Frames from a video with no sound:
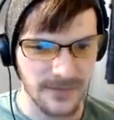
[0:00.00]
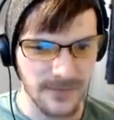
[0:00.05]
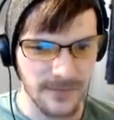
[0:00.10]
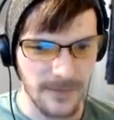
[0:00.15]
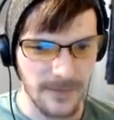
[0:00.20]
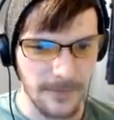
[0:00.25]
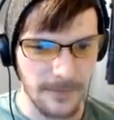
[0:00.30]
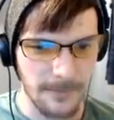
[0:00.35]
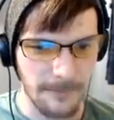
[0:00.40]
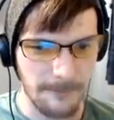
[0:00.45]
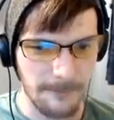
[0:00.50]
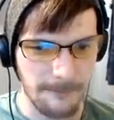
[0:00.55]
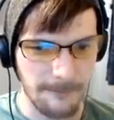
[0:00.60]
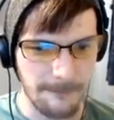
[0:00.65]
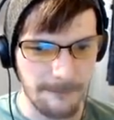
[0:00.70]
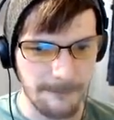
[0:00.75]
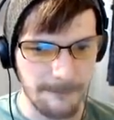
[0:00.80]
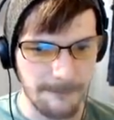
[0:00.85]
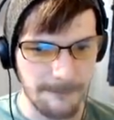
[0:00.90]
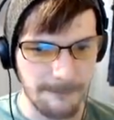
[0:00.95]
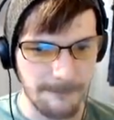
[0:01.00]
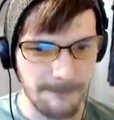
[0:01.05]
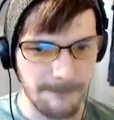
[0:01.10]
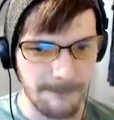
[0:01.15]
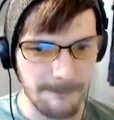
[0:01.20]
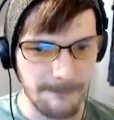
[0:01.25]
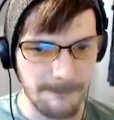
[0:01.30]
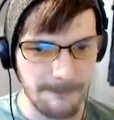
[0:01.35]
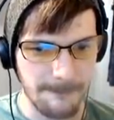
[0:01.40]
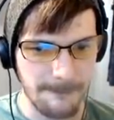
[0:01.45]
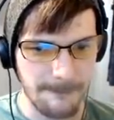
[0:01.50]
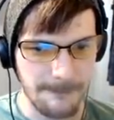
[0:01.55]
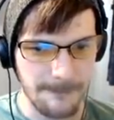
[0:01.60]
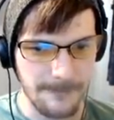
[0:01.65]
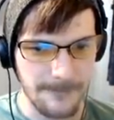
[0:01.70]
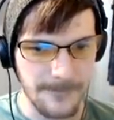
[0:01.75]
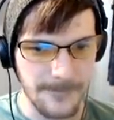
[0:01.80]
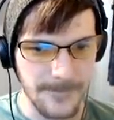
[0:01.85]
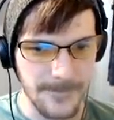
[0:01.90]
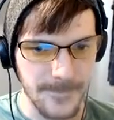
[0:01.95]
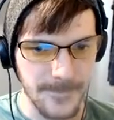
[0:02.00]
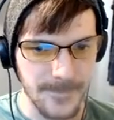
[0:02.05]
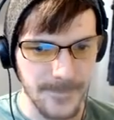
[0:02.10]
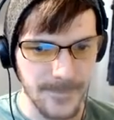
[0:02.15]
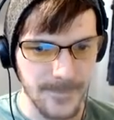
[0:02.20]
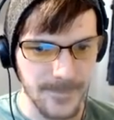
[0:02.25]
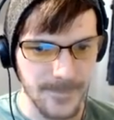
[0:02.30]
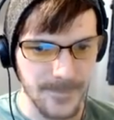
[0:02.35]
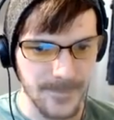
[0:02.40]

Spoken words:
No one is speaking in this clip.